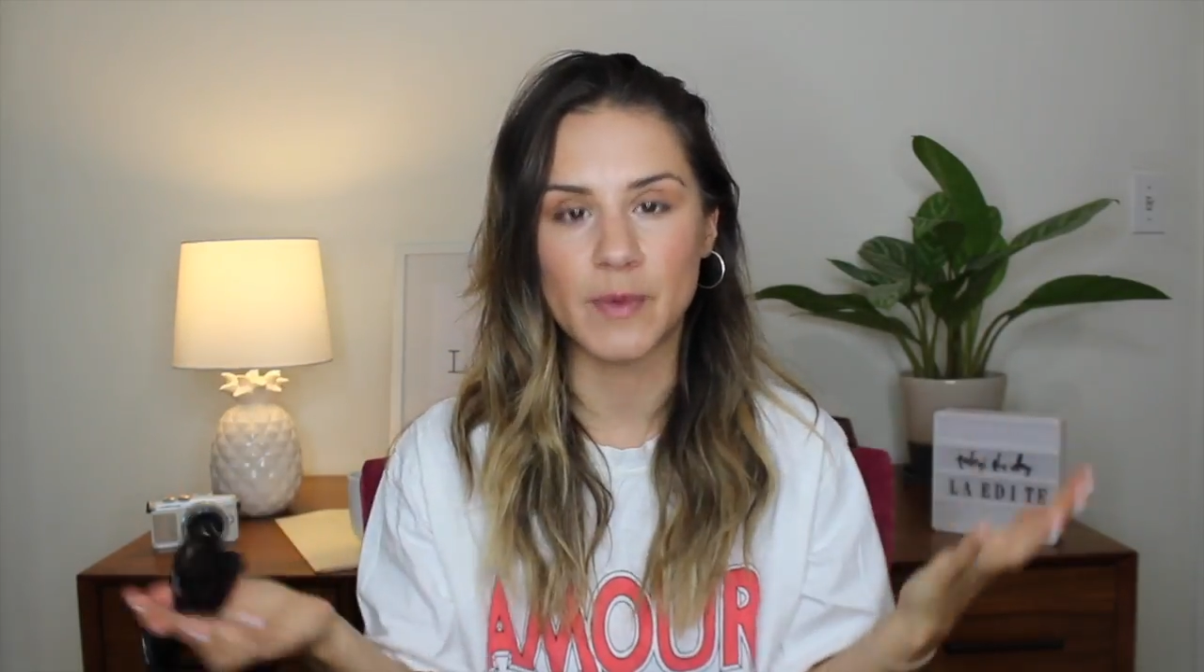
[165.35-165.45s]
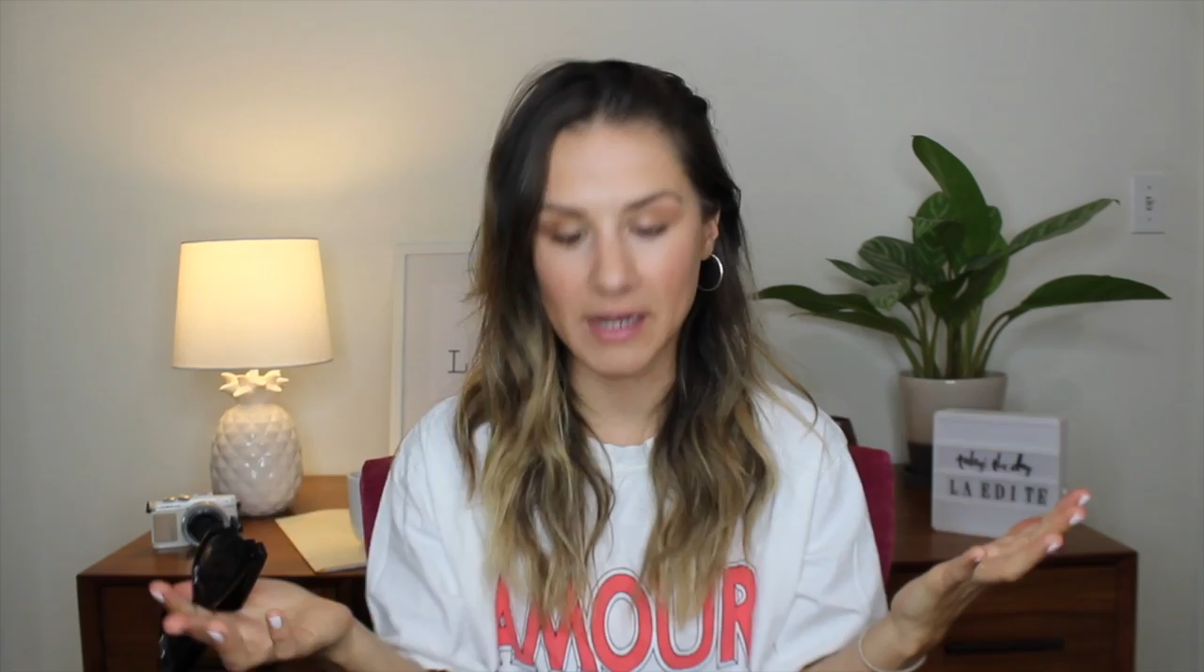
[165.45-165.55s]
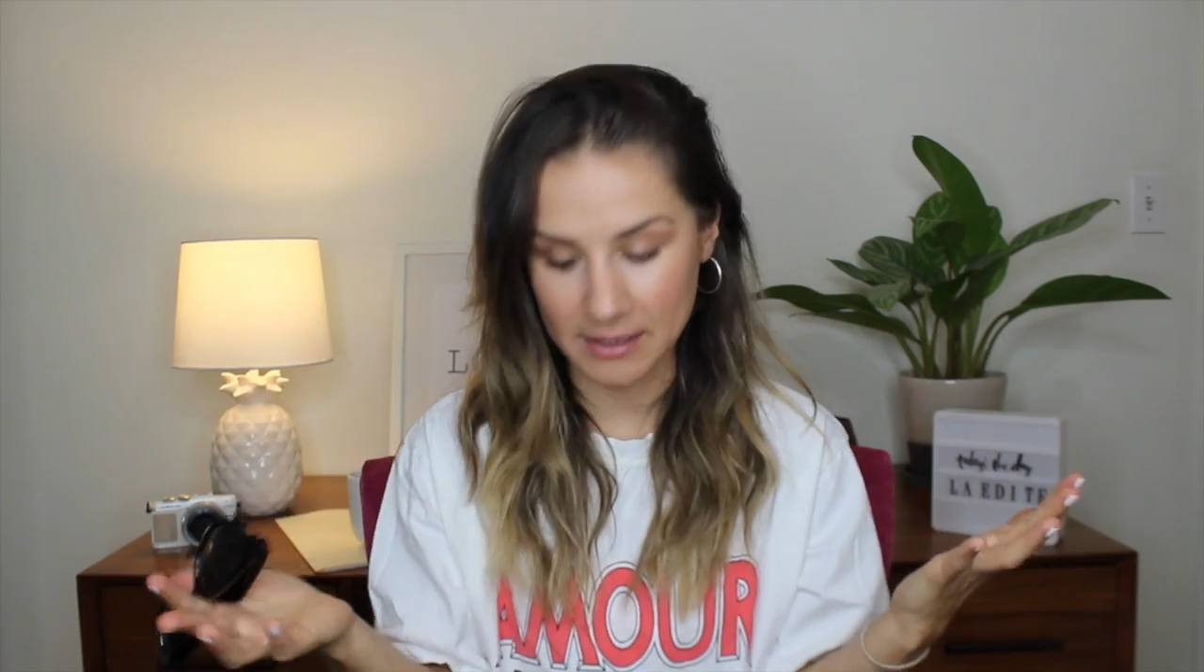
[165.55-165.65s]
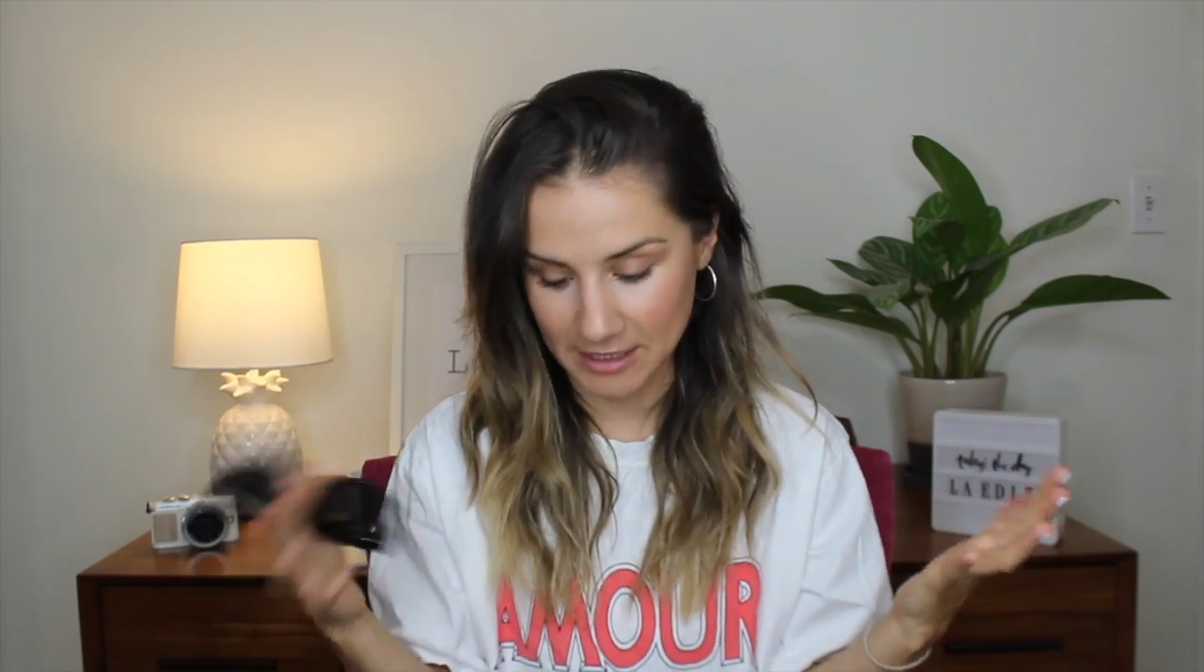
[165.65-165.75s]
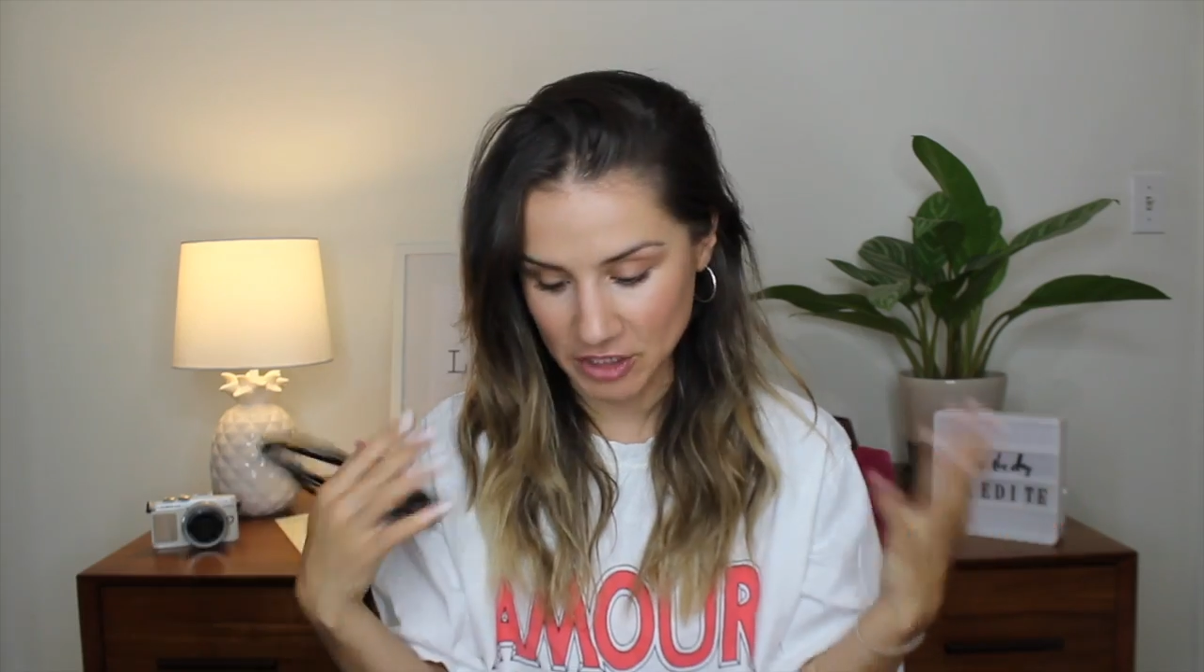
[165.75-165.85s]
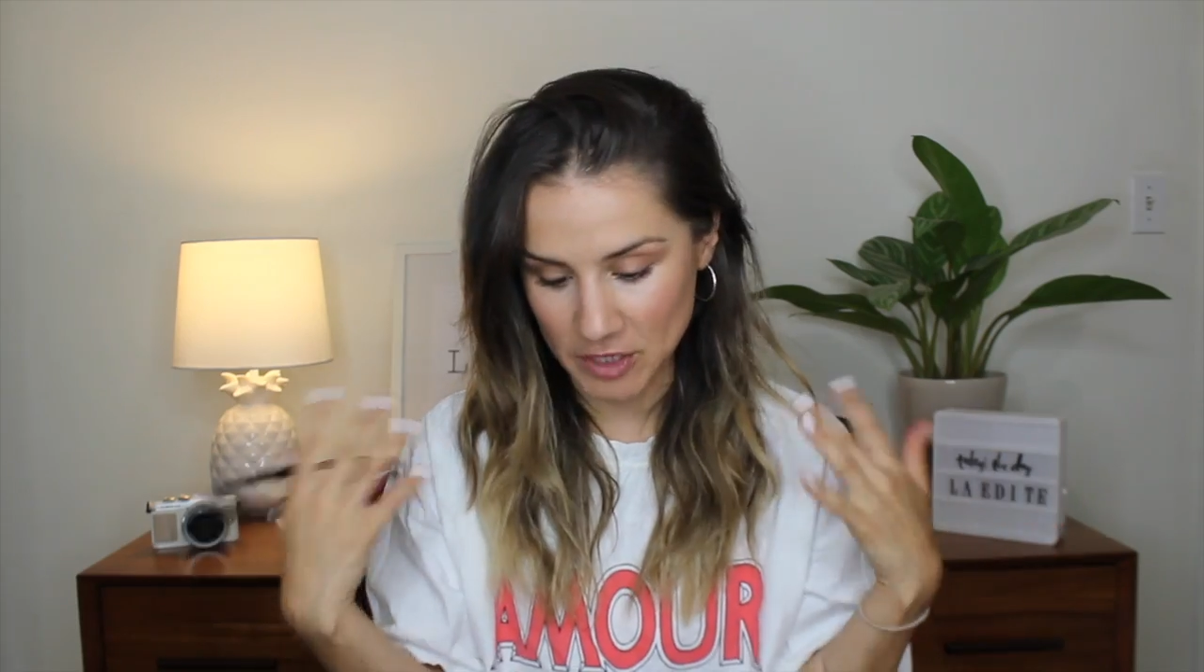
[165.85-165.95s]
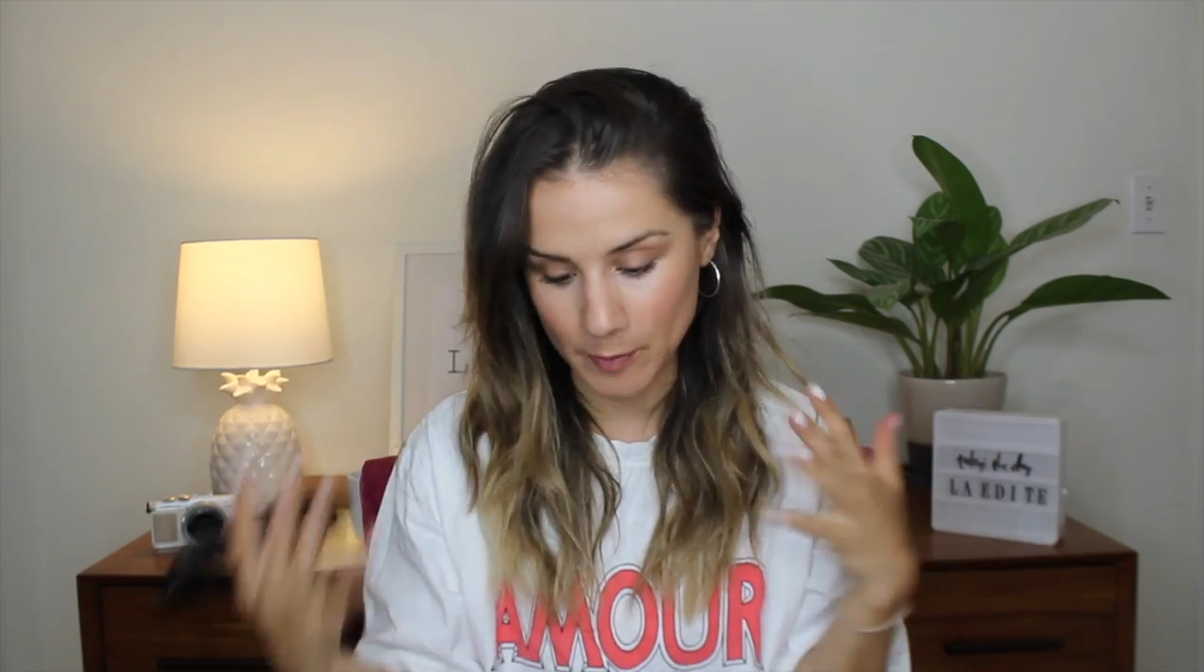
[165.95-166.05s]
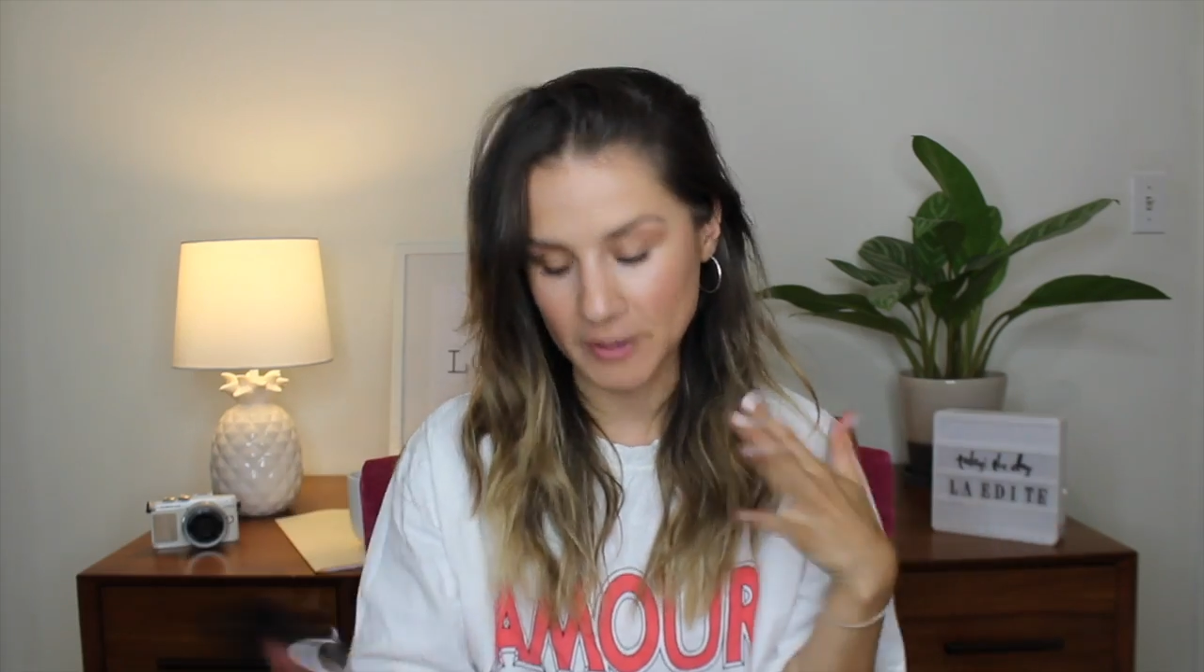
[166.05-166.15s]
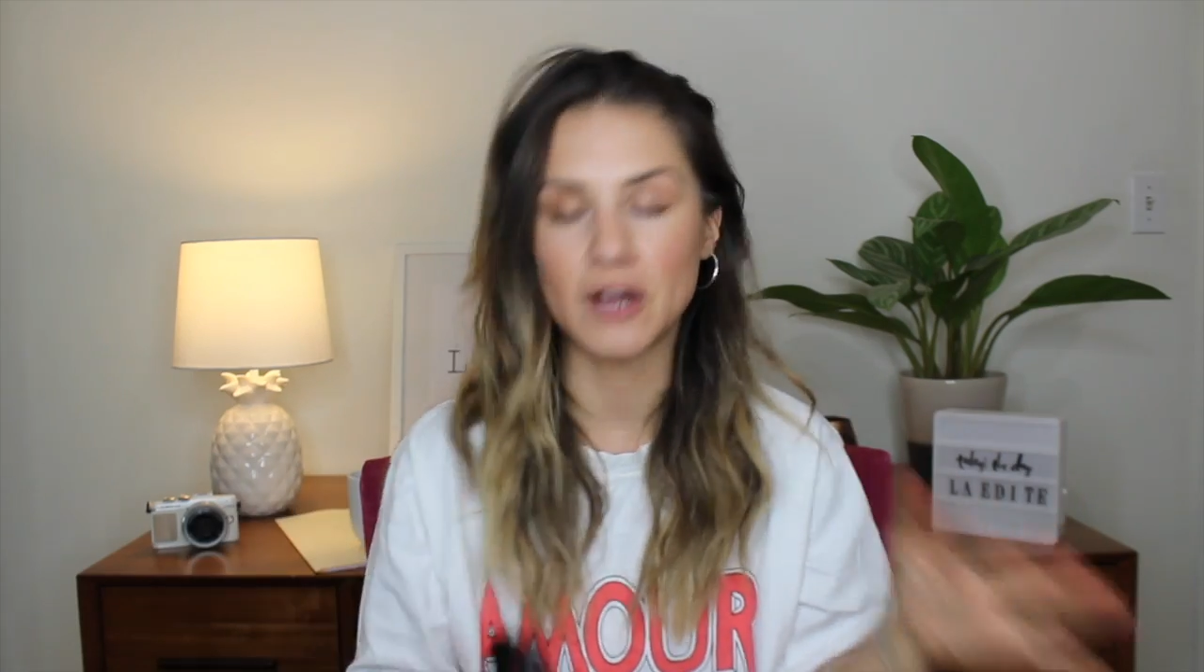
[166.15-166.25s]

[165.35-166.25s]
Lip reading: because they're cheap,